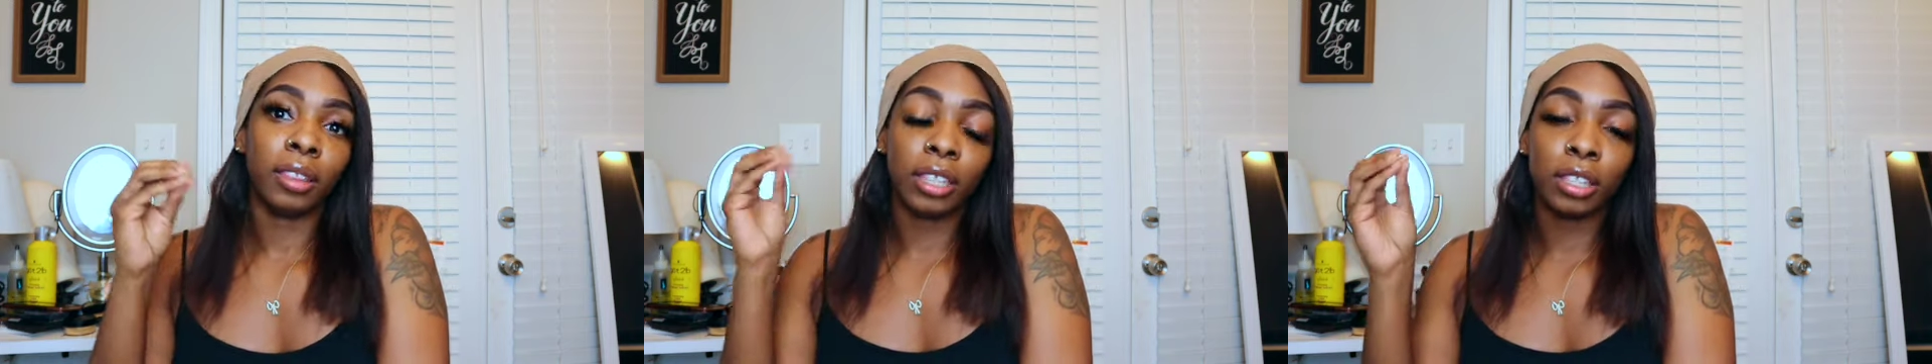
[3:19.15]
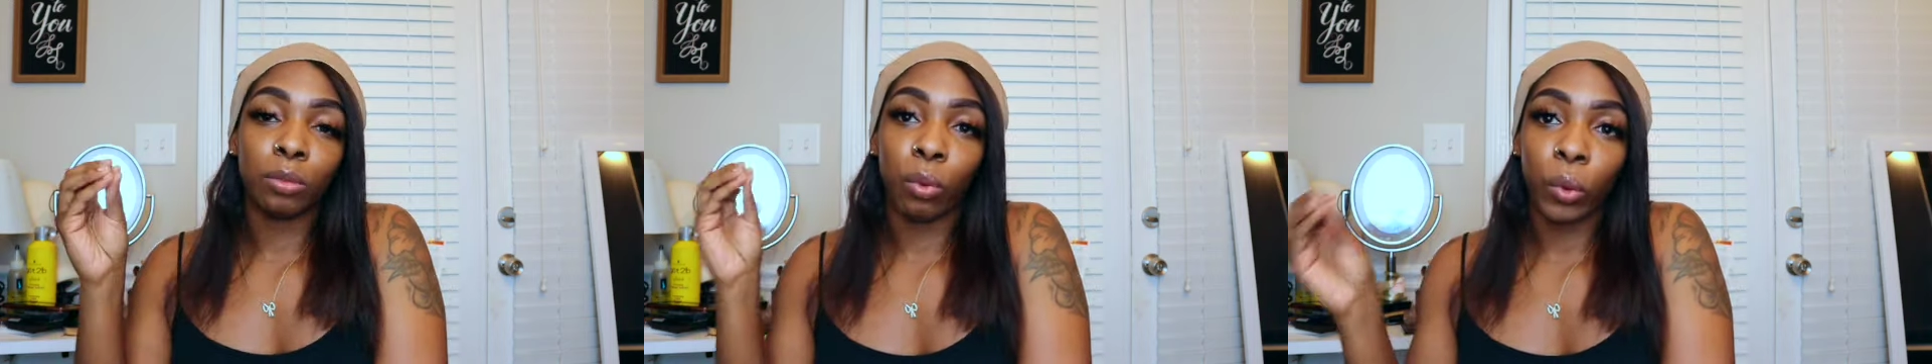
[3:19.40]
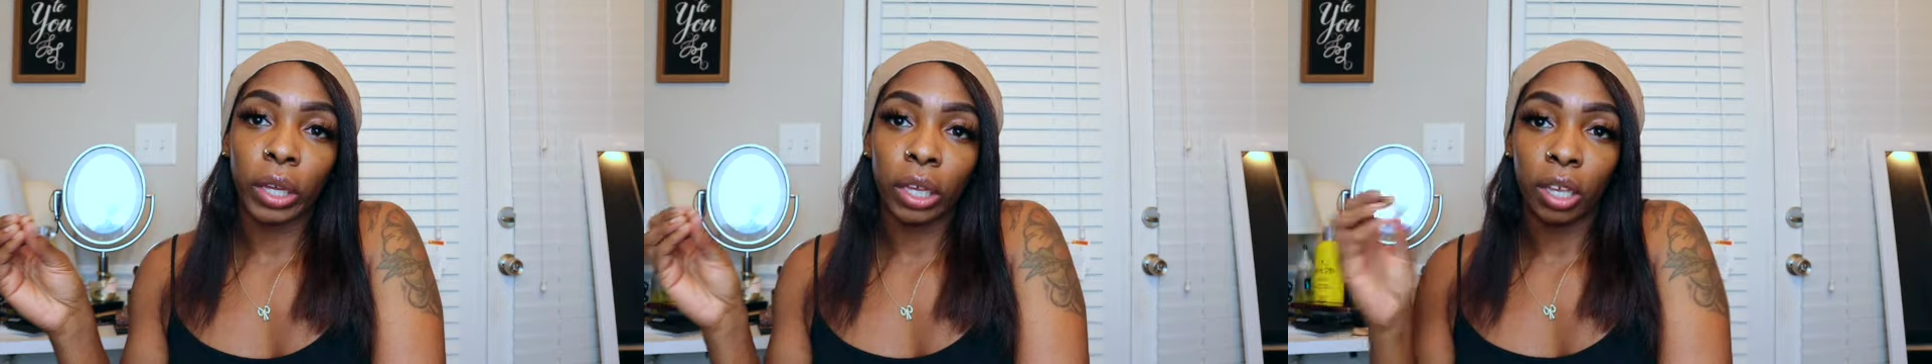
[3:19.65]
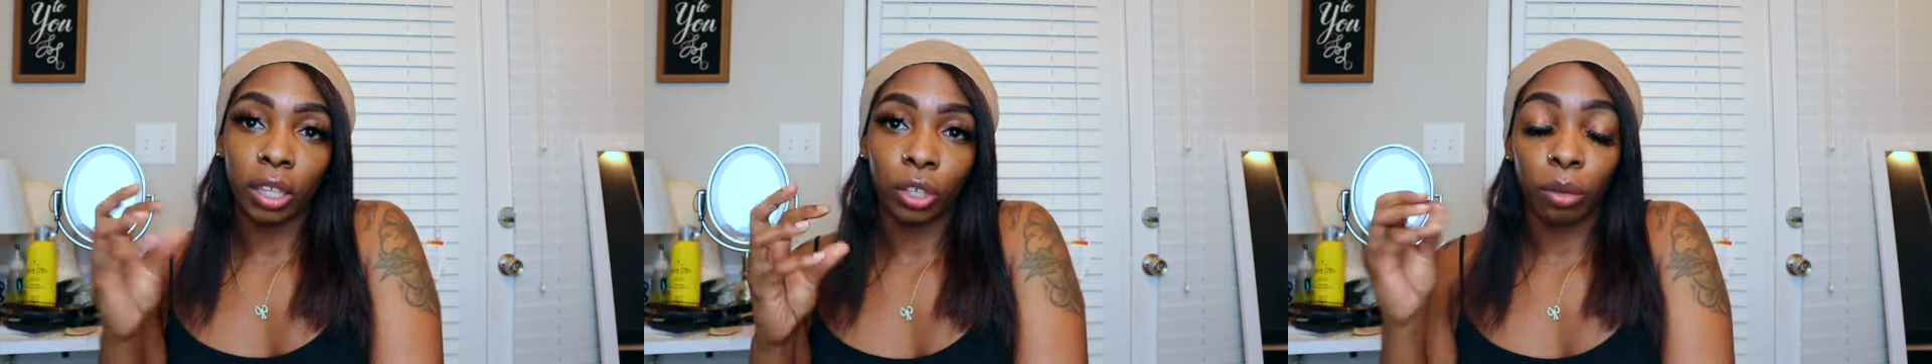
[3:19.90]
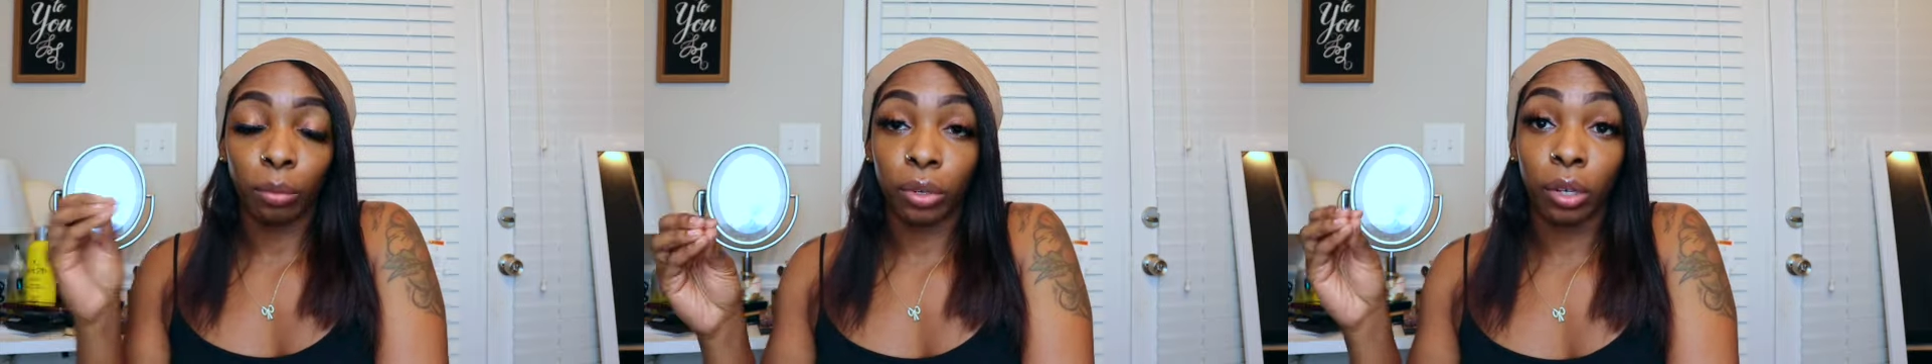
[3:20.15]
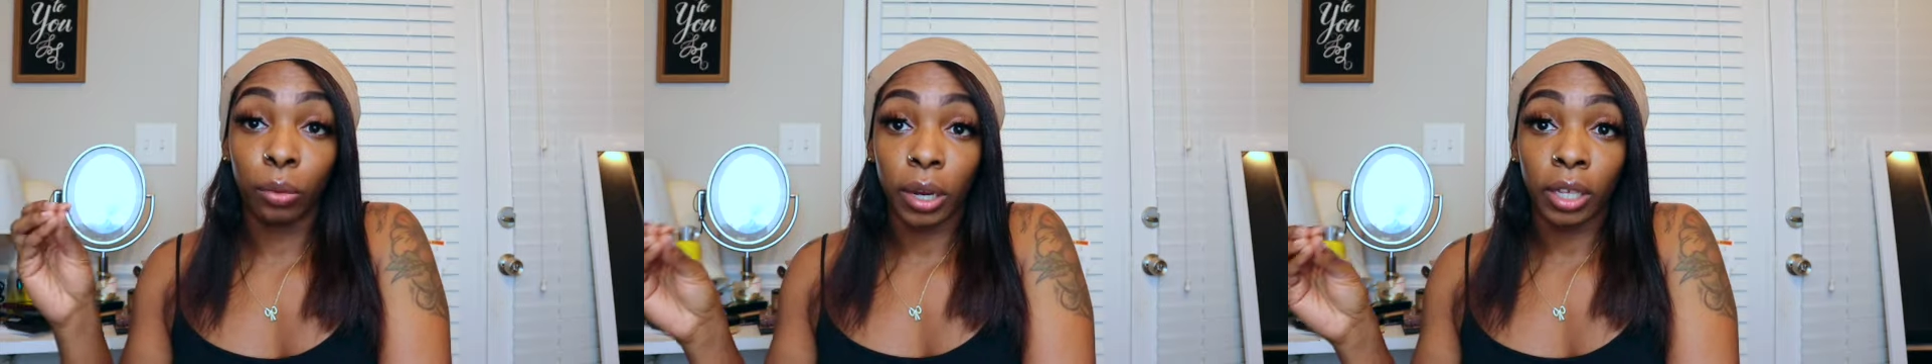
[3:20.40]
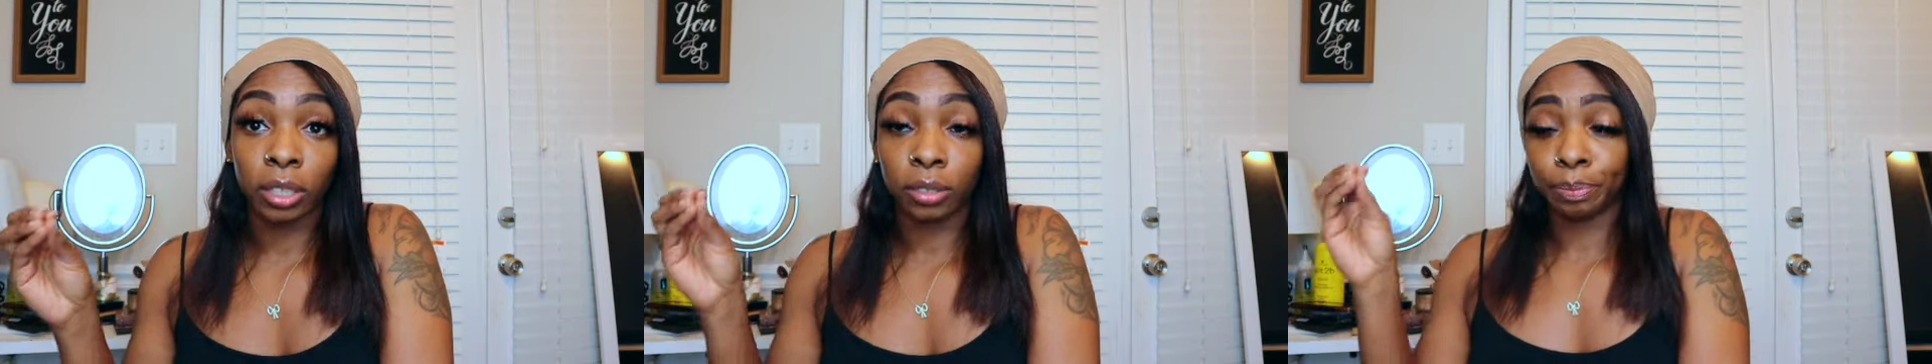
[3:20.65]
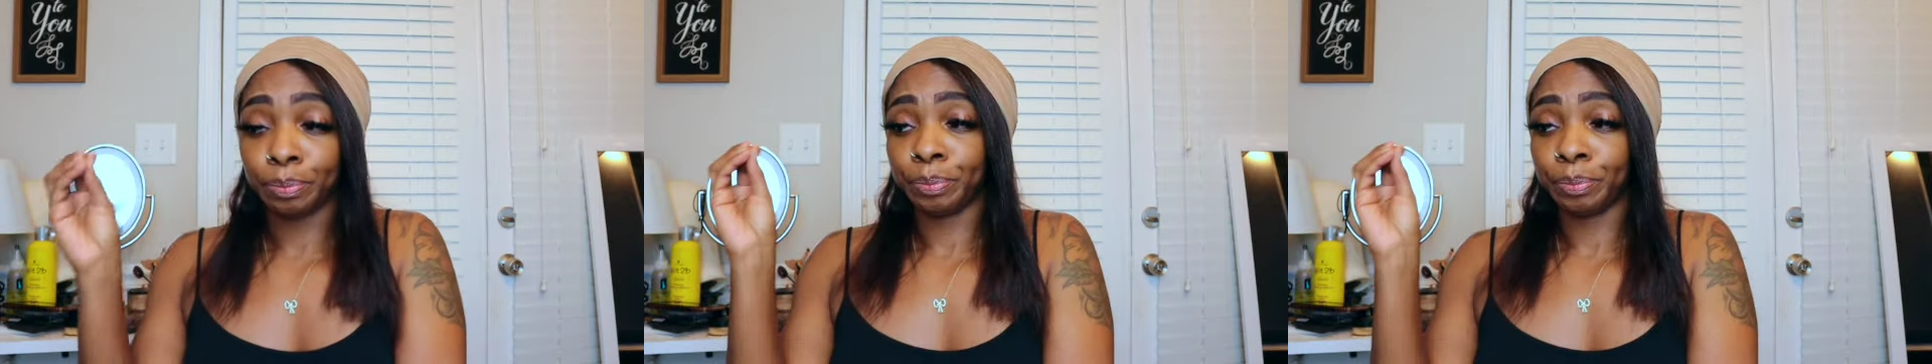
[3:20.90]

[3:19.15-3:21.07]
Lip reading: this point in your prereqs,